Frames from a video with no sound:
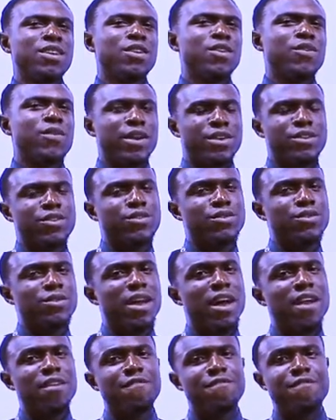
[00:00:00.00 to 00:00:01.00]
gratitude
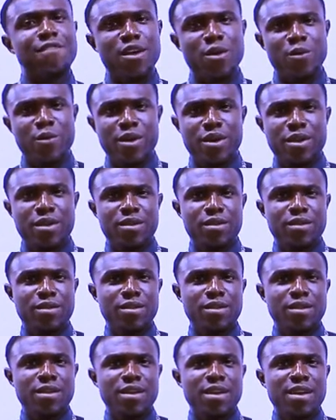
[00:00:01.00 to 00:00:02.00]
and farewell.
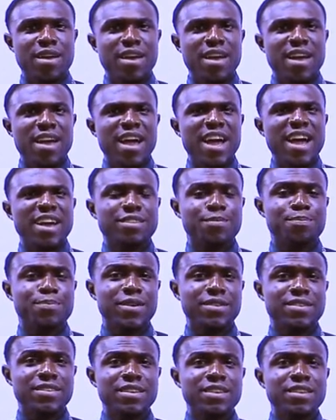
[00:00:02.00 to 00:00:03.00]

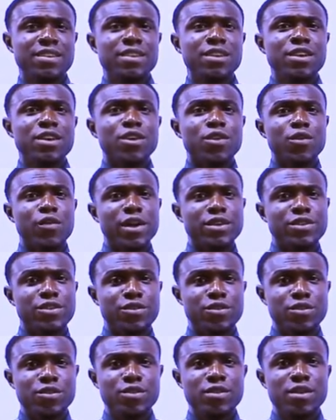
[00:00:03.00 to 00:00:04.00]
Expressing
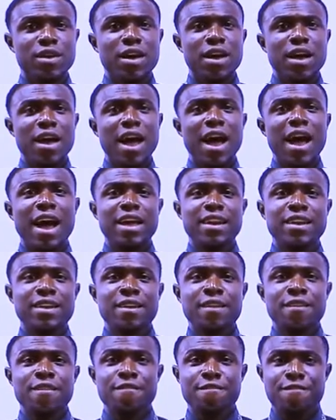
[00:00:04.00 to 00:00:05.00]
gratitude and
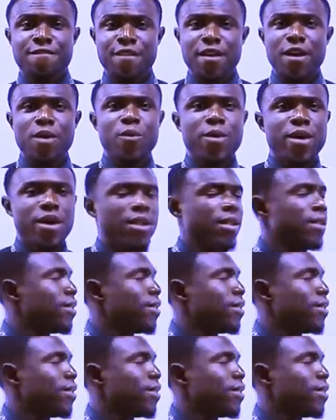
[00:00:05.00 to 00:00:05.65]
farewell.